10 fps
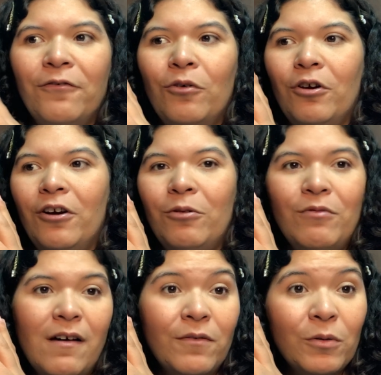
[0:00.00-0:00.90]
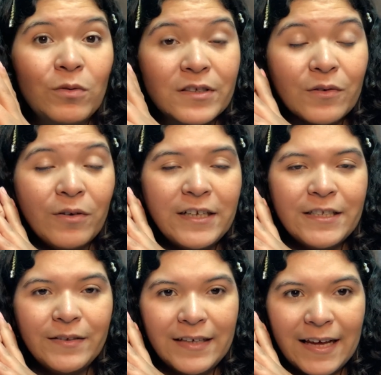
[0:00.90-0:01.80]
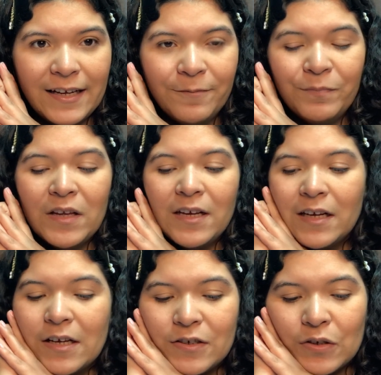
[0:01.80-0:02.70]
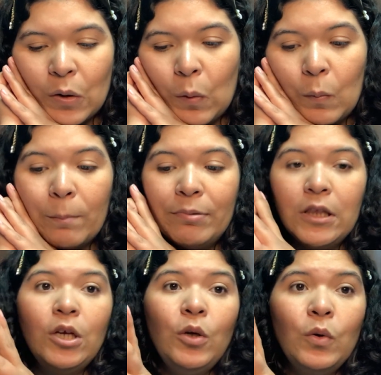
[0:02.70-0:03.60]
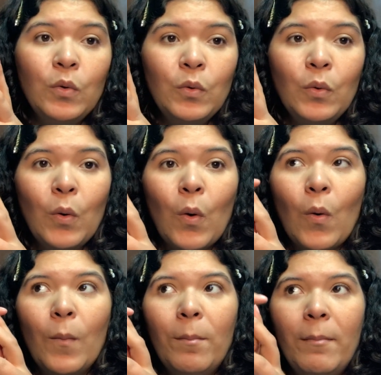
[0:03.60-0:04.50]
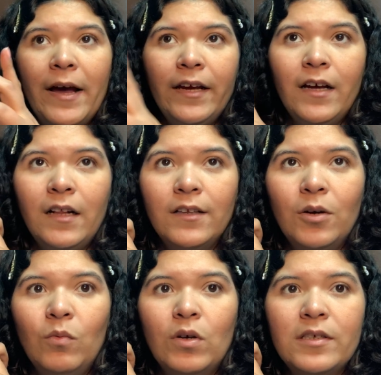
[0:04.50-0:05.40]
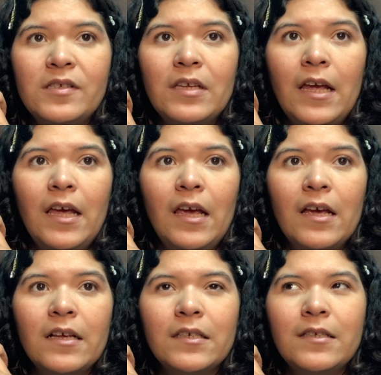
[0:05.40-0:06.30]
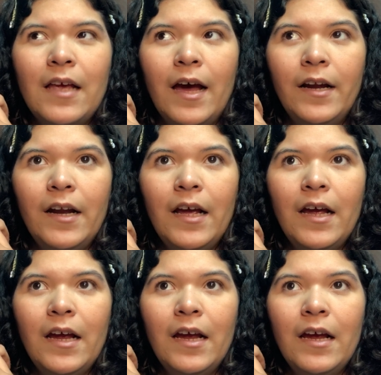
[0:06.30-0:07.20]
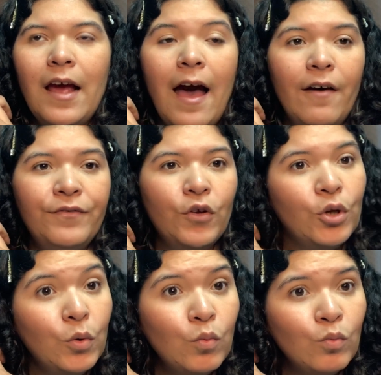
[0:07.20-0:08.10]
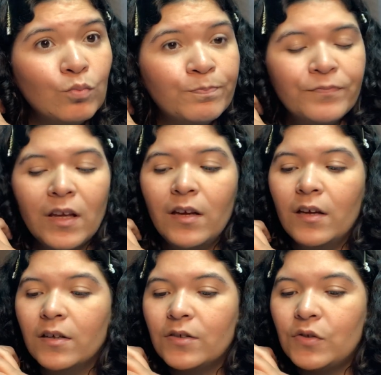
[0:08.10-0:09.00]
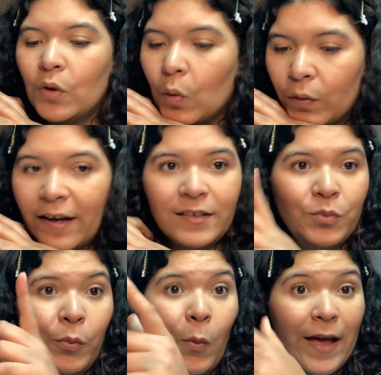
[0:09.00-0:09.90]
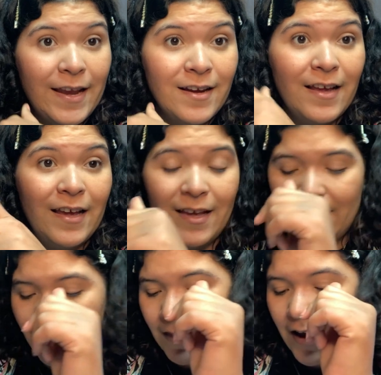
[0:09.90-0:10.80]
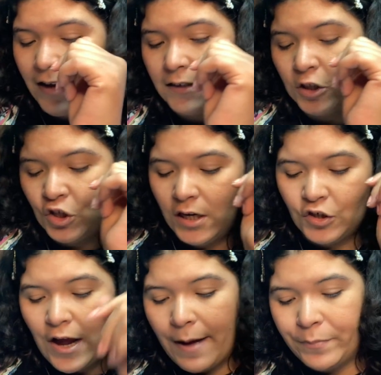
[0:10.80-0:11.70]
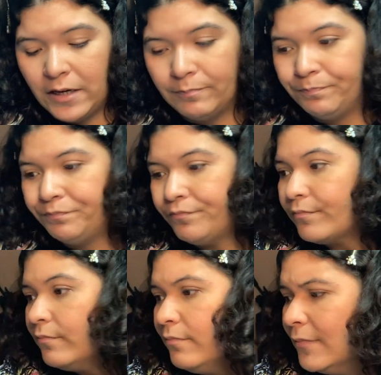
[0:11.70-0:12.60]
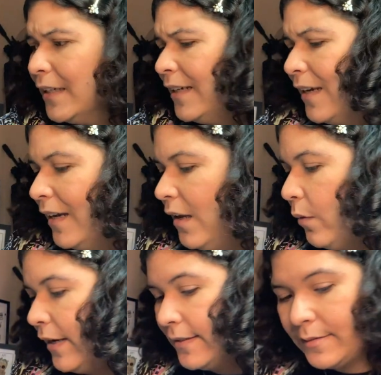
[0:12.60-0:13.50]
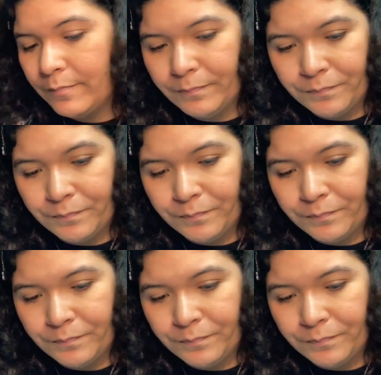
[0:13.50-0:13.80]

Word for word: for whoever was going to get it. So blue, my color, was Saturday afternoon, so that's when that exchange happened. Anyways,